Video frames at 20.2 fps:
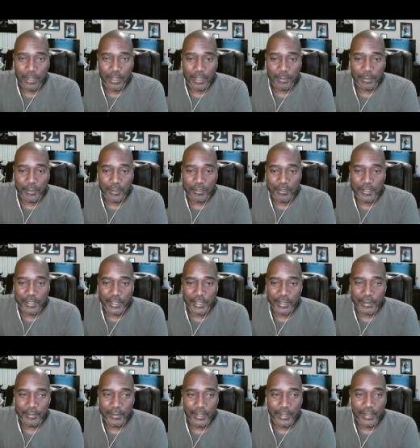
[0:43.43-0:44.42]
per
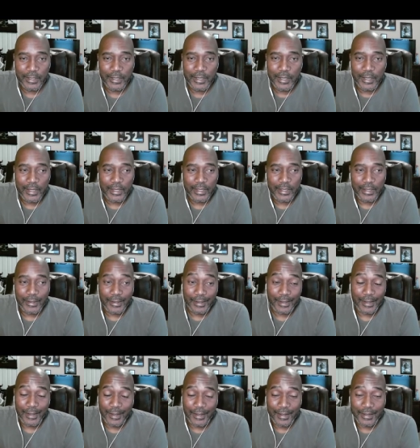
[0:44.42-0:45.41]
se, but
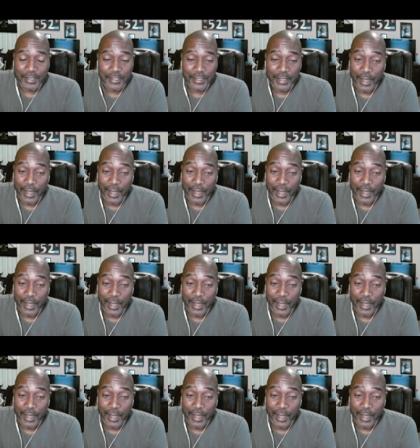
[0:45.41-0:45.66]
honestly,